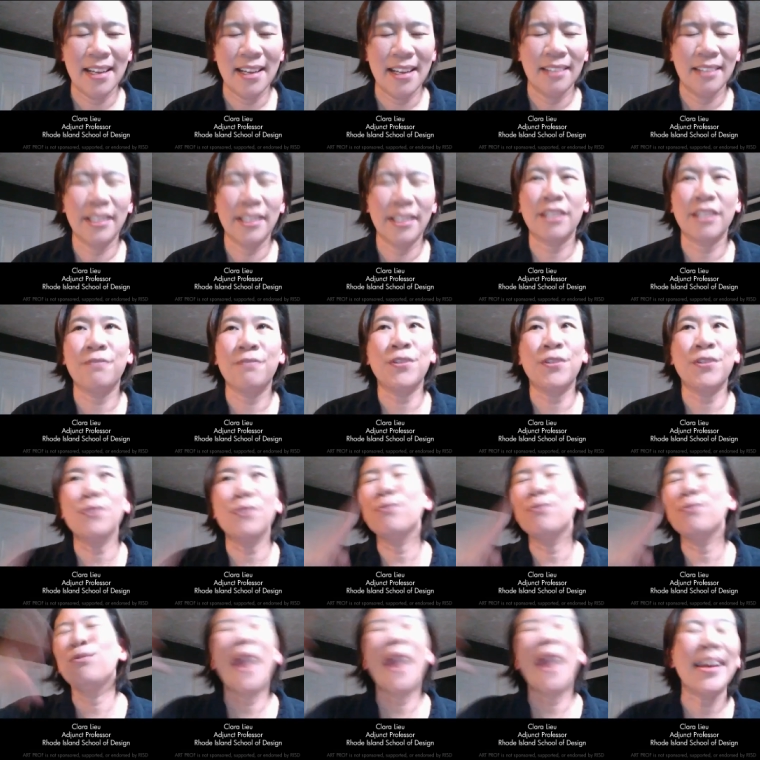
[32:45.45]
Like if you
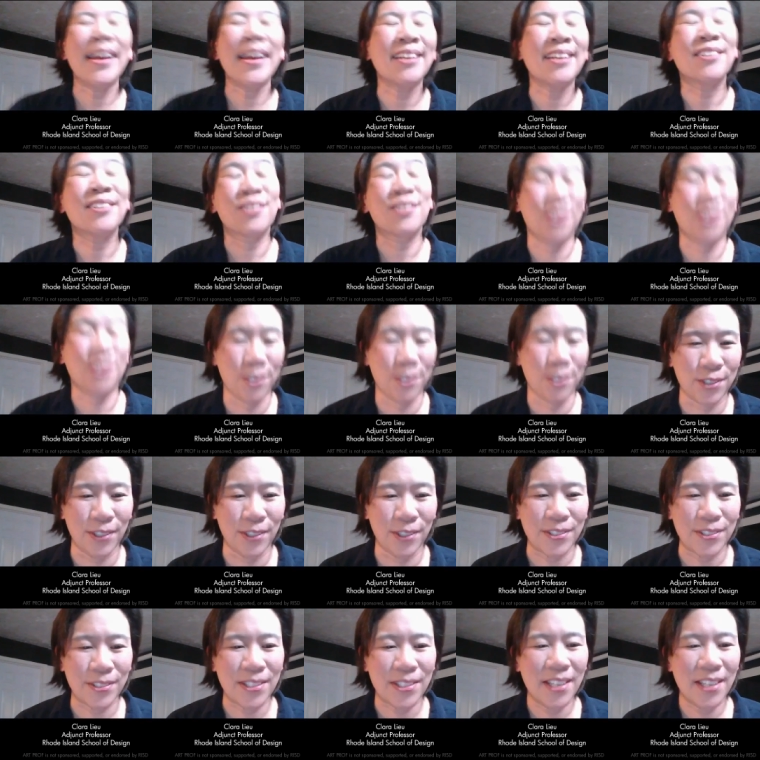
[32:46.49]
like
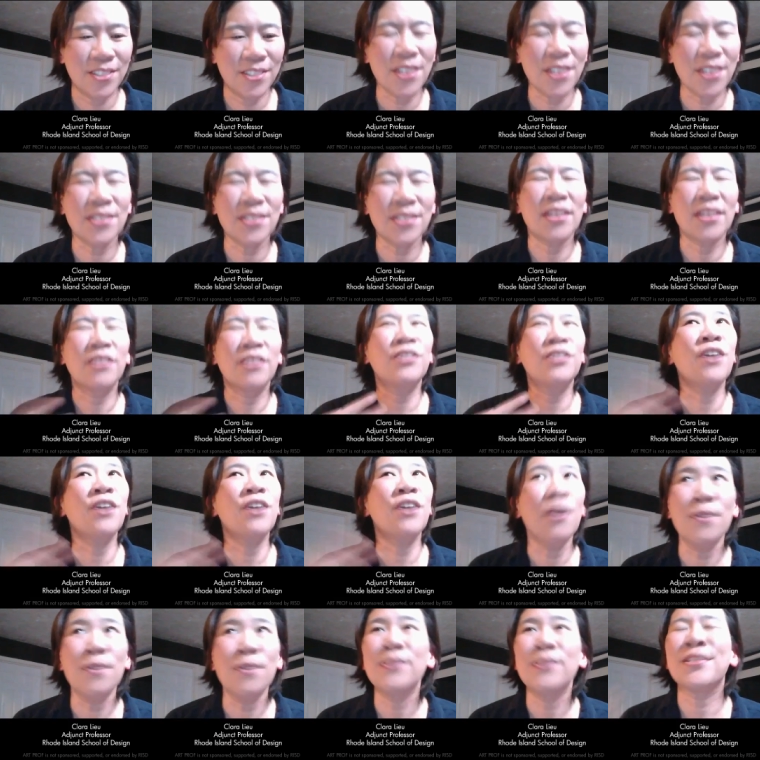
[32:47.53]
circles, just
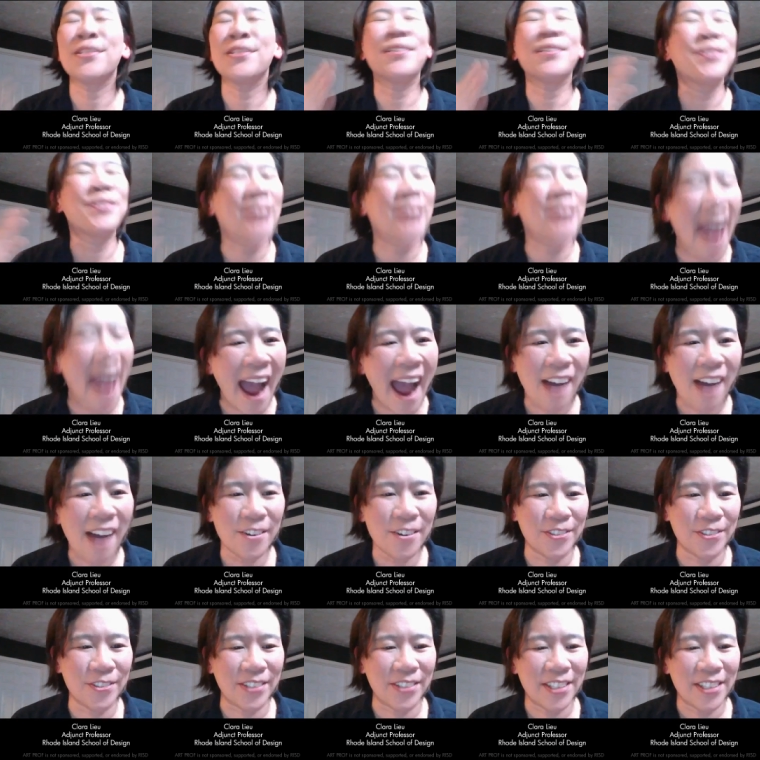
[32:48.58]
go to
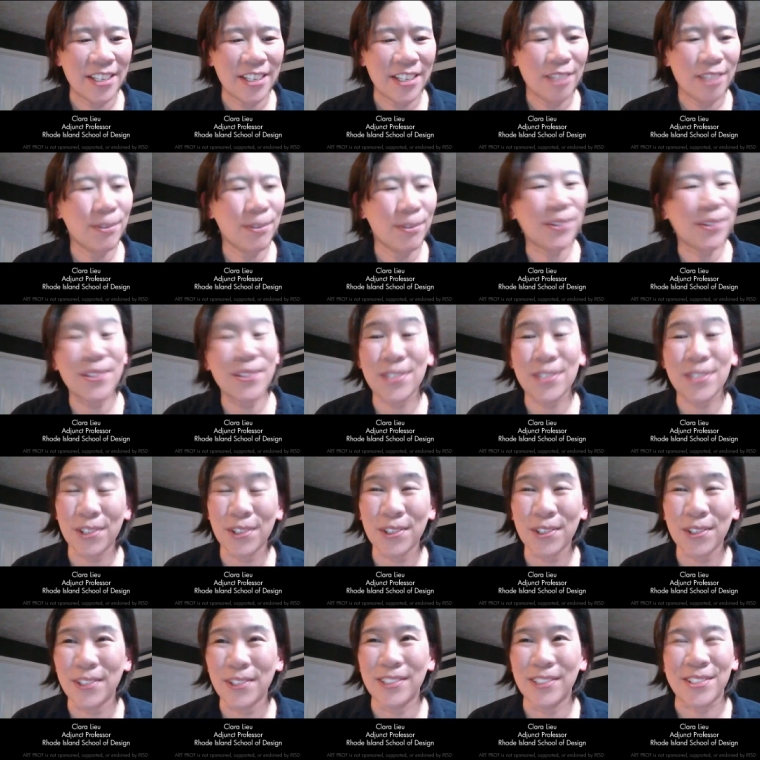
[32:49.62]
town with the
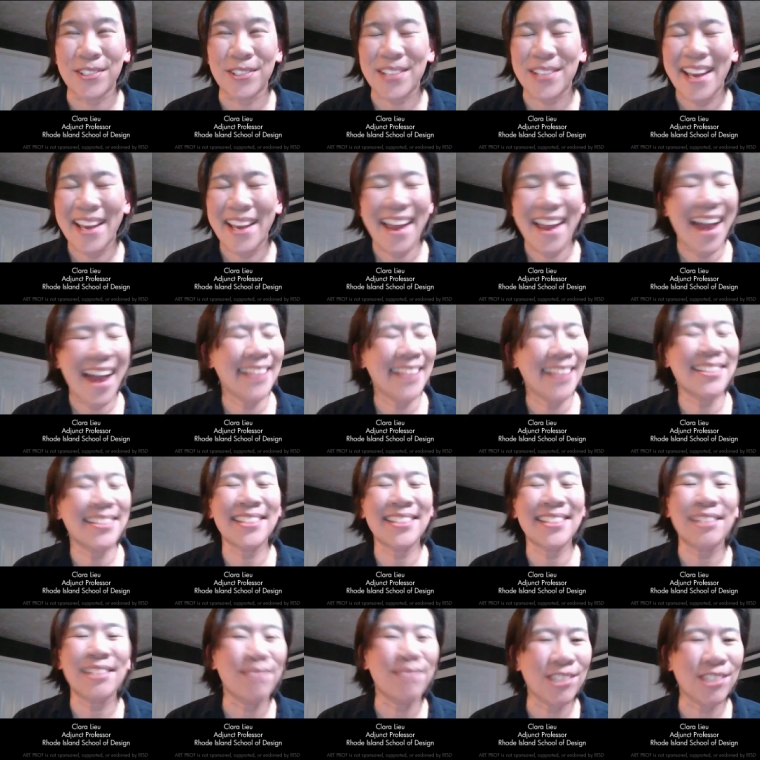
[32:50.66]
circles and
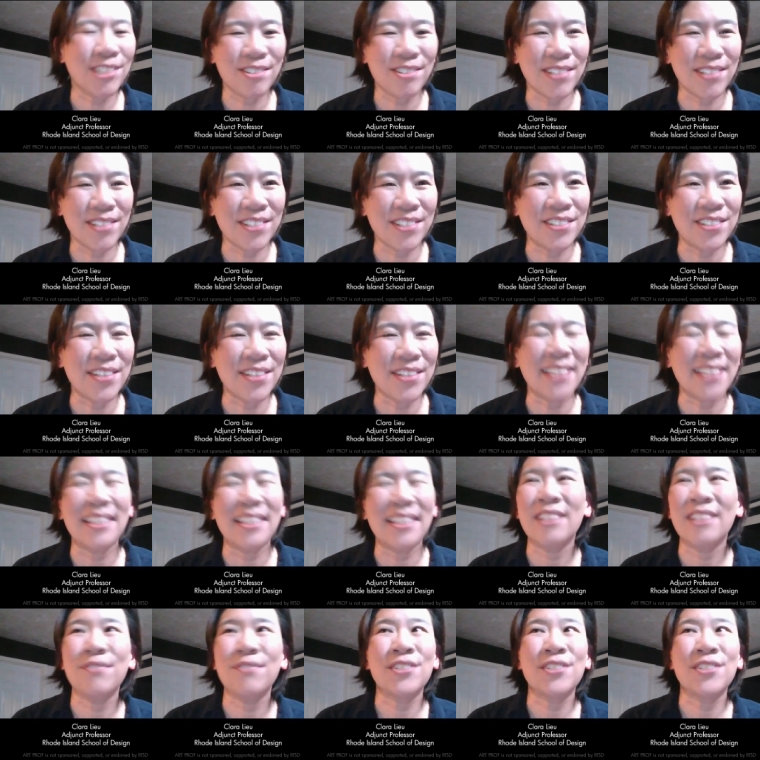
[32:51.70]
see what you can do. And
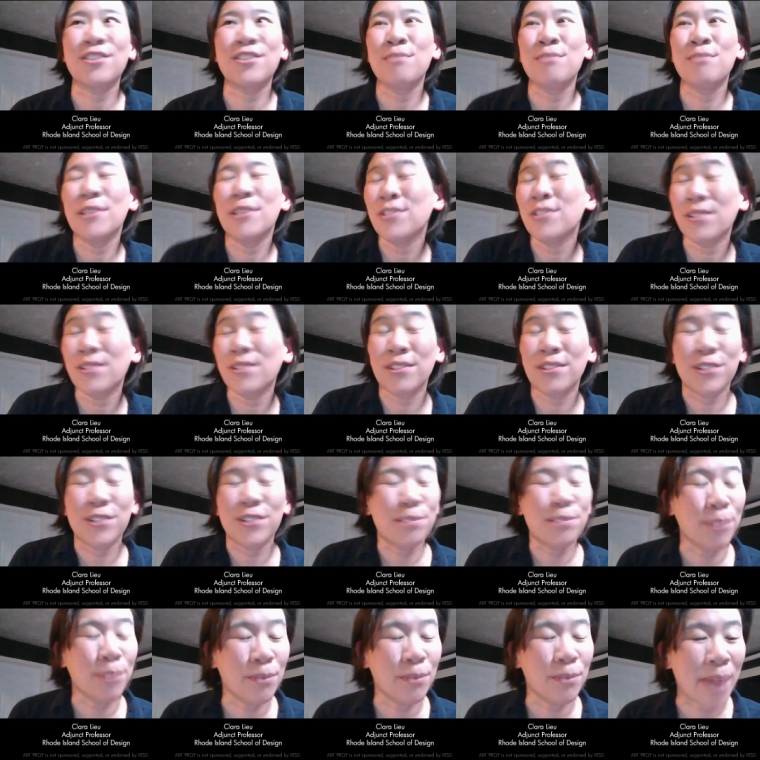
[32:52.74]
then if it's too much, you can always
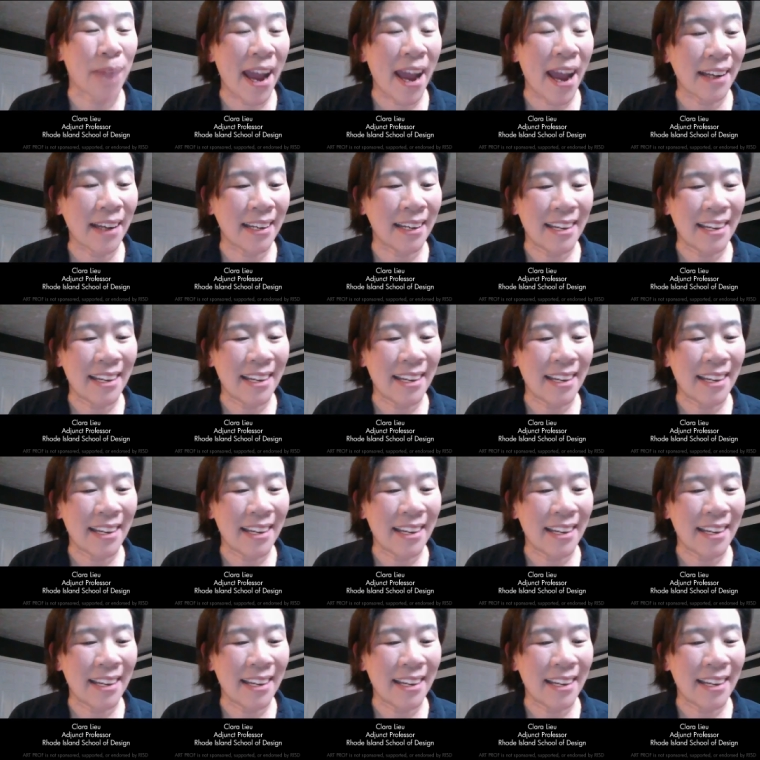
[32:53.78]
pull back